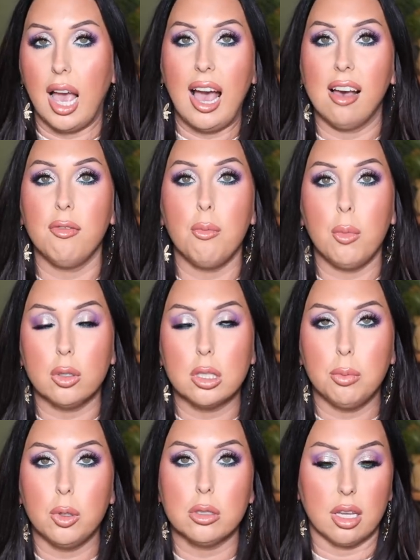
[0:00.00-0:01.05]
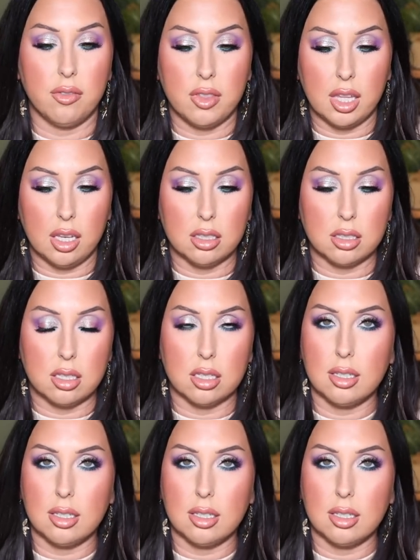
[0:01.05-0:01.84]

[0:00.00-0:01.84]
I have multiples of these